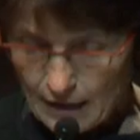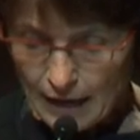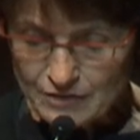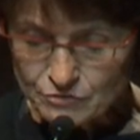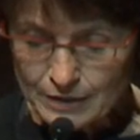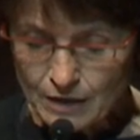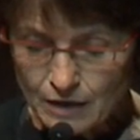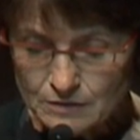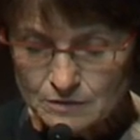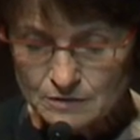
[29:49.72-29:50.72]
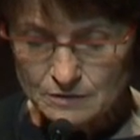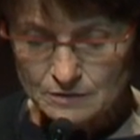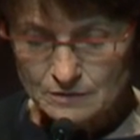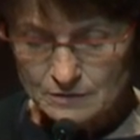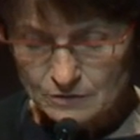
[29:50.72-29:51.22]
As regards
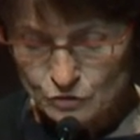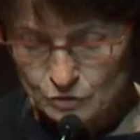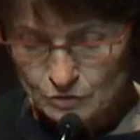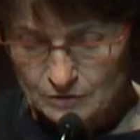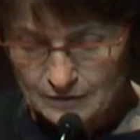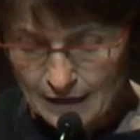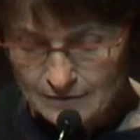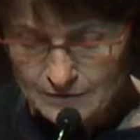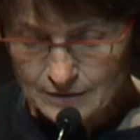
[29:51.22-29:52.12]
the nineteen